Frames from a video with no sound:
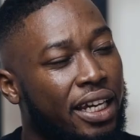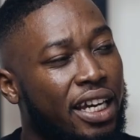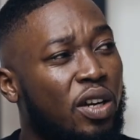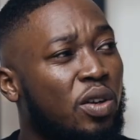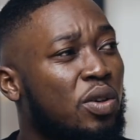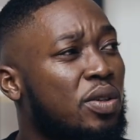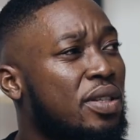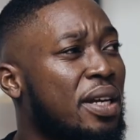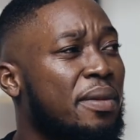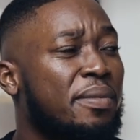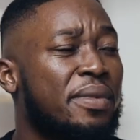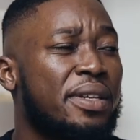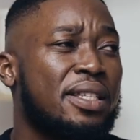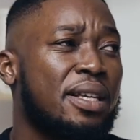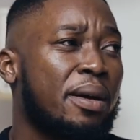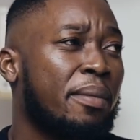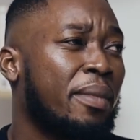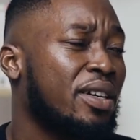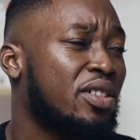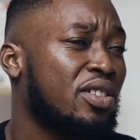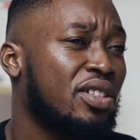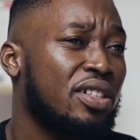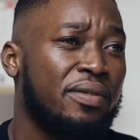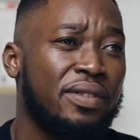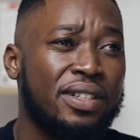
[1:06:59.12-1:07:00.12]
Yeah, no, sometimes I'm
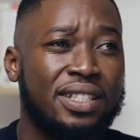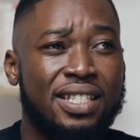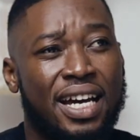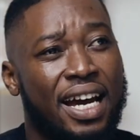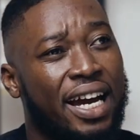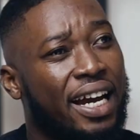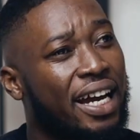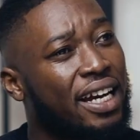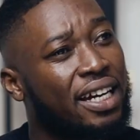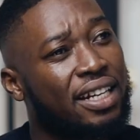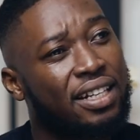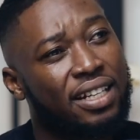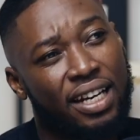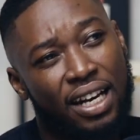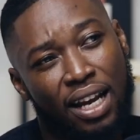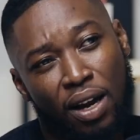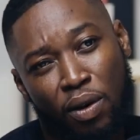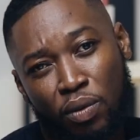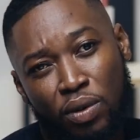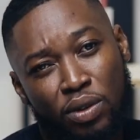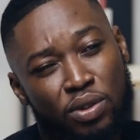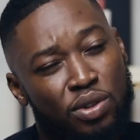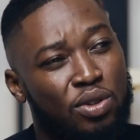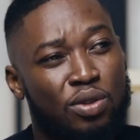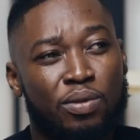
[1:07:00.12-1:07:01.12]
actually even tired and I
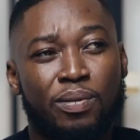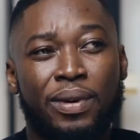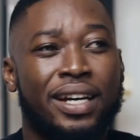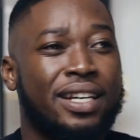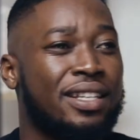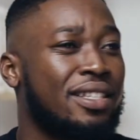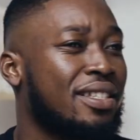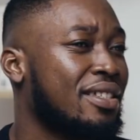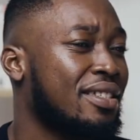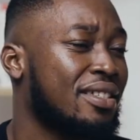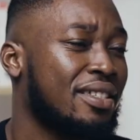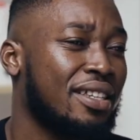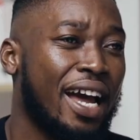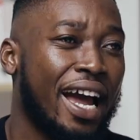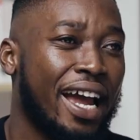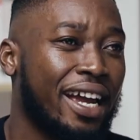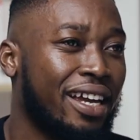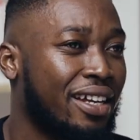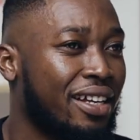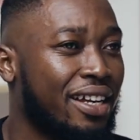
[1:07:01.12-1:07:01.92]
want to, but it's just, I